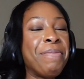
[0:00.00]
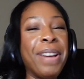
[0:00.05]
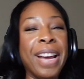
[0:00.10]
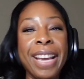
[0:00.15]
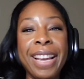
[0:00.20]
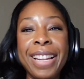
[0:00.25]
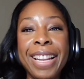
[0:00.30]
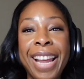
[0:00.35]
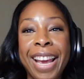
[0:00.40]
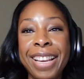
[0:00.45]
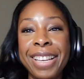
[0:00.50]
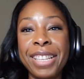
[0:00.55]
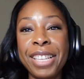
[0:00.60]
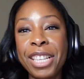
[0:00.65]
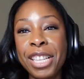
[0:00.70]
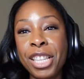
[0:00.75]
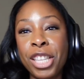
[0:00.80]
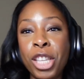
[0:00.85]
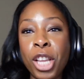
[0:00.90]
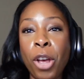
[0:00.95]
but like,
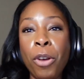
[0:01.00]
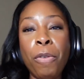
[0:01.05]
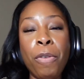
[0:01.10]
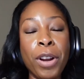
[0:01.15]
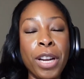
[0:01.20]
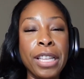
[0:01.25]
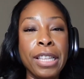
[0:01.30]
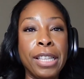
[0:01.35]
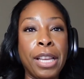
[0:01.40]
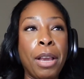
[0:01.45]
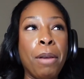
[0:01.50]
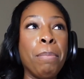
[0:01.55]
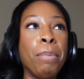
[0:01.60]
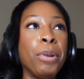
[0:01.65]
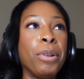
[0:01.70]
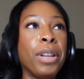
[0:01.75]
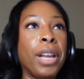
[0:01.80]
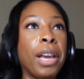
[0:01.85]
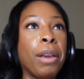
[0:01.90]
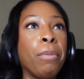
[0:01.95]
so for
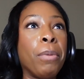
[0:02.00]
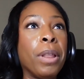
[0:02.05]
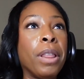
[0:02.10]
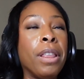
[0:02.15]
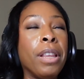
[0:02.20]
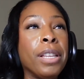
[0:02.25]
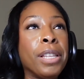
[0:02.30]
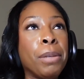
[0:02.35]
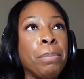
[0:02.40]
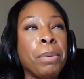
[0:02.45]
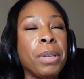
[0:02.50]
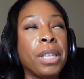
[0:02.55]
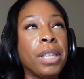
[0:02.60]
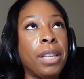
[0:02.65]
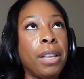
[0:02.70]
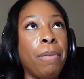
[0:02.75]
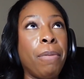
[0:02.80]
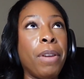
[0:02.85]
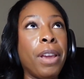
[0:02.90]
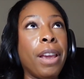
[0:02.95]
example, like with this
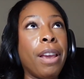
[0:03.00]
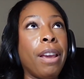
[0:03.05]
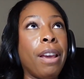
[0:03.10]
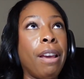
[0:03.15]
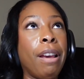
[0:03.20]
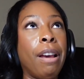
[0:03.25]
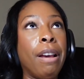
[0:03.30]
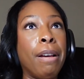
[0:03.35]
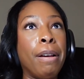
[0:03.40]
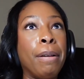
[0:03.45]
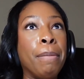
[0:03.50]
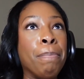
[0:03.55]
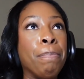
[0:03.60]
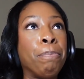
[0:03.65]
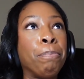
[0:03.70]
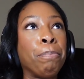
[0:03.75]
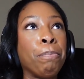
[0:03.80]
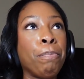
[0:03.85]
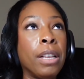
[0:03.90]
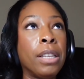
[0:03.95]
specific
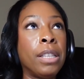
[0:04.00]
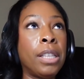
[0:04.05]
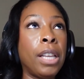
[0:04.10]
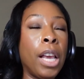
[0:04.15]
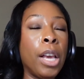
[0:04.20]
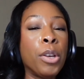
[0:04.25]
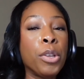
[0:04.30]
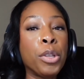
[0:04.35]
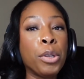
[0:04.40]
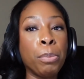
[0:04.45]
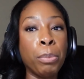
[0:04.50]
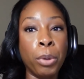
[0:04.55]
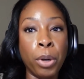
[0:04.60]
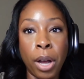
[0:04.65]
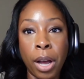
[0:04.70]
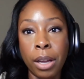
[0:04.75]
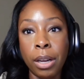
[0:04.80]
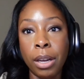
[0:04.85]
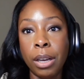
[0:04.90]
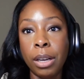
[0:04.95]
um, sales
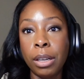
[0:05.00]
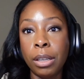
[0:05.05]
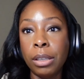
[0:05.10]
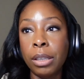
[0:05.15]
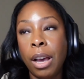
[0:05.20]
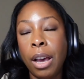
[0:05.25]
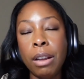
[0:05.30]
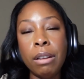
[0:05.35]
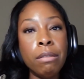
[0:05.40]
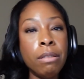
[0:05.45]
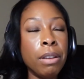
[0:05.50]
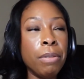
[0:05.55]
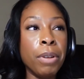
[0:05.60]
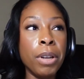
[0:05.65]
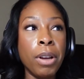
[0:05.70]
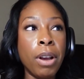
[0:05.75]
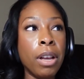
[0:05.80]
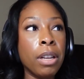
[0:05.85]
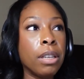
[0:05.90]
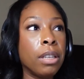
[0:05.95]
product, I don't
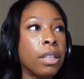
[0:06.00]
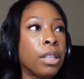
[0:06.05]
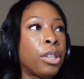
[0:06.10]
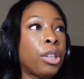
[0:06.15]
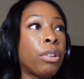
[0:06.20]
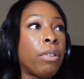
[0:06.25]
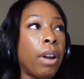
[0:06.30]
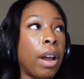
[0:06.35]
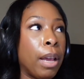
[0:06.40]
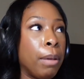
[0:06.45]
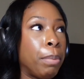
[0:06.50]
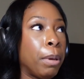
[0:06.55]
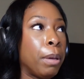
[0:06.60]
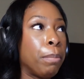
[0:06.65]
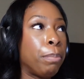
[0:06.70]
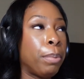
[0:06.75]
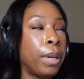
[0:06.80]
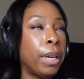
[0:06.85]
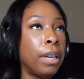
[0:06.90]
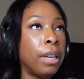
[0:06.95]
even know how to describe
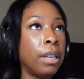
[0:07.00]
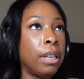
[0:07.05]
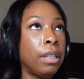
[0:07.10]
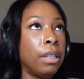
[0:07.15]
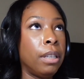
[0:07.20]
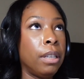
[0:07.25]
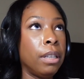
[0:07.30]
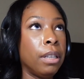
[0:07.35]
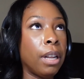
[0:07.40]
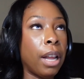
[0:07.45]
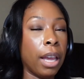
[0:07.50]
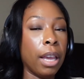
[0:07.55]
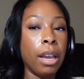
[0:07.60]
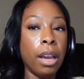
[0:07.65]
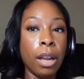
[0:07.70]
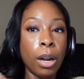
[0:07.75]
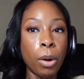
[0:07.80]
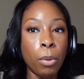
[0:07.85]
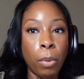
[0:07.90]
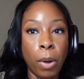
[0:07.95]
it, but like
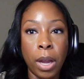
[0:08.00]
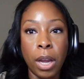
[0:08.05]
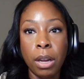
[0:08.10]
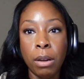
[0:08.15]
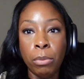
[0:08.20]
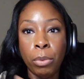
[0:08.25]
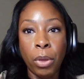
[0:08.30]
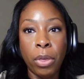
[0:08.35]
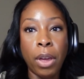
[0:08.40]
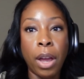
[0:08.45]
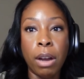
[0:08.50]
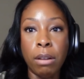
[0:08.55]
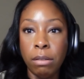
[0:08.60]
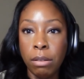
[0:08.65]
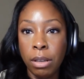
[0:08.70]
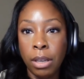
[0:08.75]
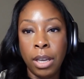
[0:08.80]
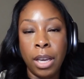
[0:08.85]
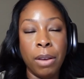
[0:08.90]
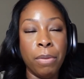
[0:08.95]
in a way
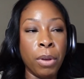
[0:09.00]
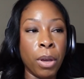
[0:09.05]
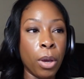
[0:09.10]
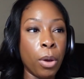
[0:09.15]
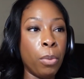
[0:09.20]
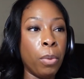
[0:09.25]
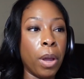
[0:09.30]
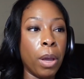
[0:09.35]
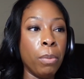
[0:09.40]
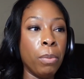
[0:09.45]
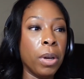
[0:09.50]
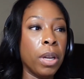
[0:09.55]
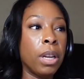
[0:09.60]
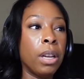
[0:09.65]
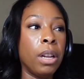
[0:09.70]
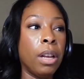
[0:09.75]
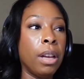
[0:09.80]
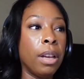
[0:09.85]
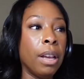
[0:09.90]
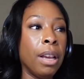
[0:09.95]
without giving away what
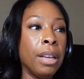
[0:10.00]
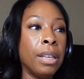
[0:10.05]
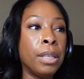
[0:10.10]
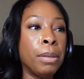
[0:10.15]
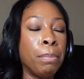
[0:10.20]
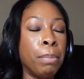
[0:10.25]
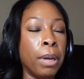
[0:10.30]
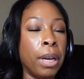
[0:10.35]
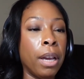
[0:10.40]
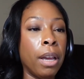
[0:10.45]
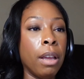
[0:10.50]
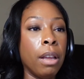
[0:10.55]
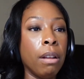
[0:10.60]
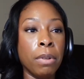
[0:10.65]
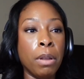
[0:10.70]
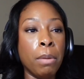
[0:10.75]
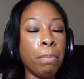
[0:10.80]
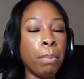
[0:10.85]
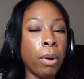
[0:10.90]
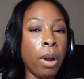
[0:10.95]
it is but
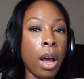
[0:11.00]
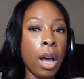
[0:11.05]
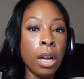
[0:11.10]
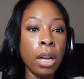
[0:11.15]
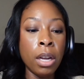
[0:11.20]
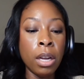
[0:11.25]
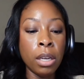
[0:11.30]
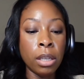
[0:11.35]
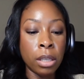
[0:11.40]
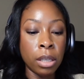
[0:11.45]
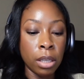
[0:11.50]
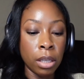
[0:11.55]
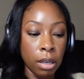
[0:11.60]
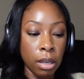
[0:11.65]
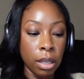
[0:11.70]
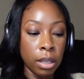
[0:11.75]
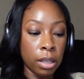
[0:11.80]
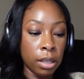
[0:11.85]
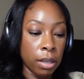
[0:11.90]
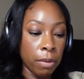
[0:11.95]
the product
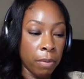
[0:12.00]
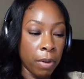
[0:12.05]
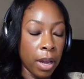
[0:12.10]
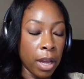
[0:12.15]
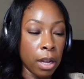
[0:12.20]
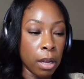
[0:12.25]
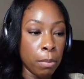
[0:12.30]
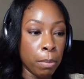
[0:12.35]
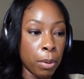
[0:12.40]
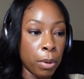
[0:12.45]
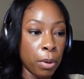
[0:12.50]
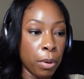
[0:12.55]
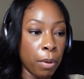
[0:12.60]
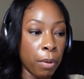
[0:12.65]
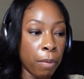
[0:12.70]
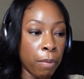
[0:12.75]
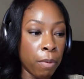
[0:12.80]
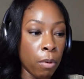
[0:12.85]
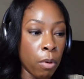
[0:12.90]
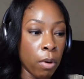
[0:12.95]
it's
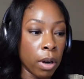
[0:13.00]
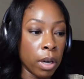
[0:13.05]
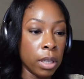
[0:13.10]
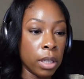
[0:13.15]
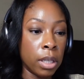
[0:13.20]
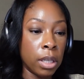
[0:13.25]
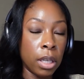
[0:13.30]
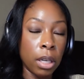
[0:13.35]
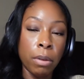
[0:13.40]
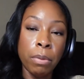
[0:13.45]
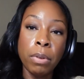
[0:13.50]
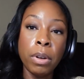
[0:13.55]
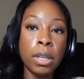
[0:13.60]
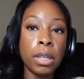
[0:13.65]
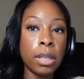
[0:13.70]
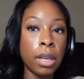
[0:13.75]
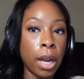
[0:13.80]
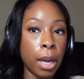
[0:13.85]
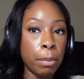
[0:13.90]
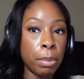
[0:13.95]
available for
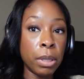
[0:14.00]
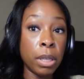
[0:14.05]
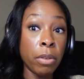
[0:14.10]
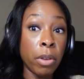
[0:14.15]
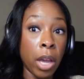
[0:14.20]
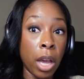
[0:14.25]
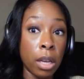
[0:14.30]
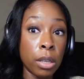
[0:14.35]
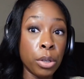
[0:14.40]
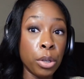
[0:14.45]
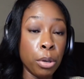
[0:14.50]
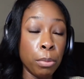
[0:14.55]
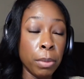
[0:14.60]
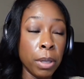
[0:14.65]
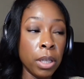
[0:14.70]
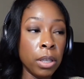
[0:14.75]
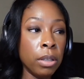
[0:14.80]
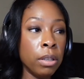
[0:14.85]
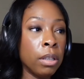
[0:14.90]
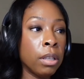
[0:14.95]
different types of
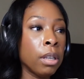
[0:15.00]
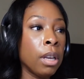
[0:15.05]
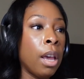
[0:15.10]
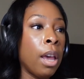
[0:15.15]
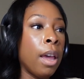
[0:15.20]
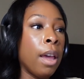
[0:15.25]
customers